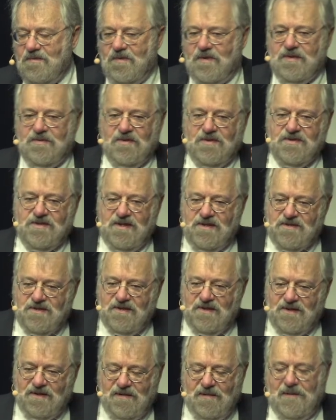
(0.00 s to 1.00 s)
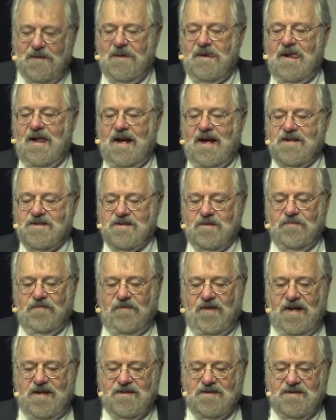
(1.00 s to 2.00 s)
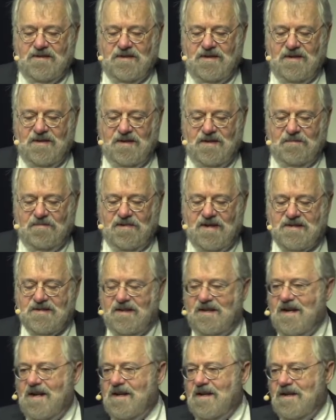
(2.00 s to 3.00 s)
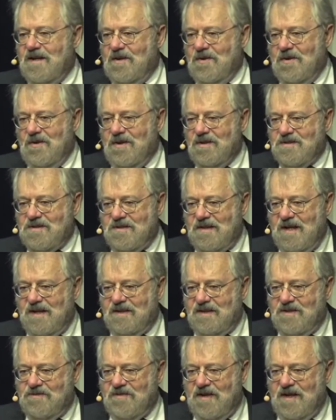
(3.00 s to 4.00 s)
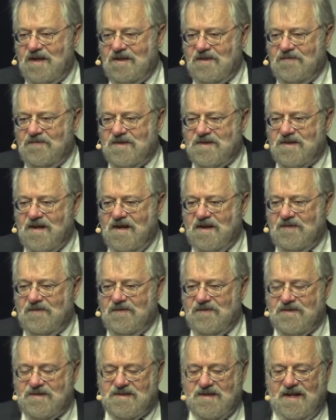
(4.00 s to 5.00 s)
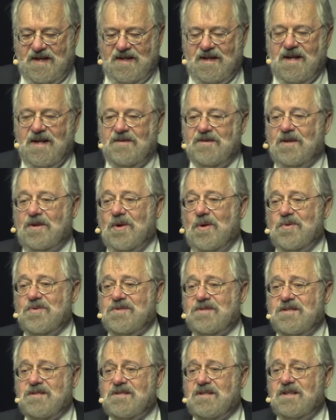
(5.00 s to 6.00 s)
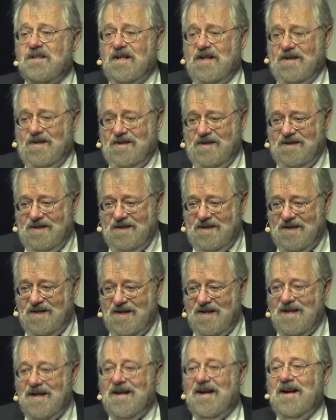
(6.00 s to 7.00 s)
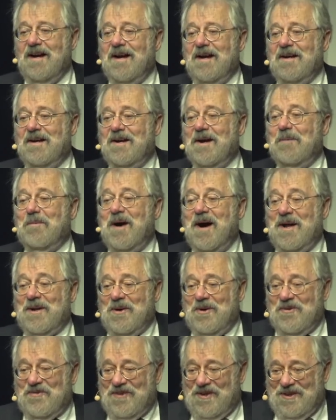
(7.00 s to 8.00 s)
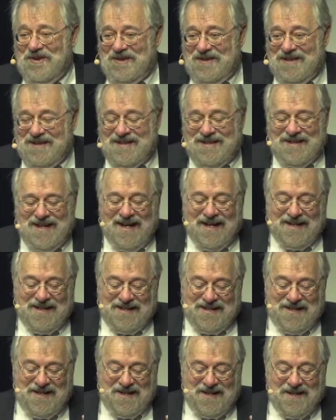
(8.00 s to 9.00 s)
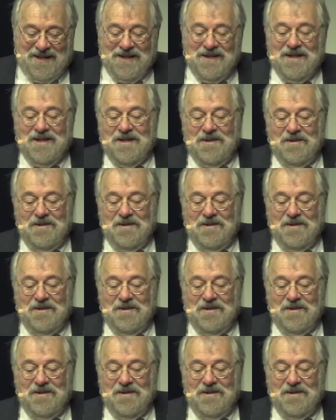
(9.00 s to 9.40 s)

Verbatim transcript: with her sister and some friends. President Kennedy called Stanley Tredick, the photographer, and said, the coast is clear. Come on over. And he did.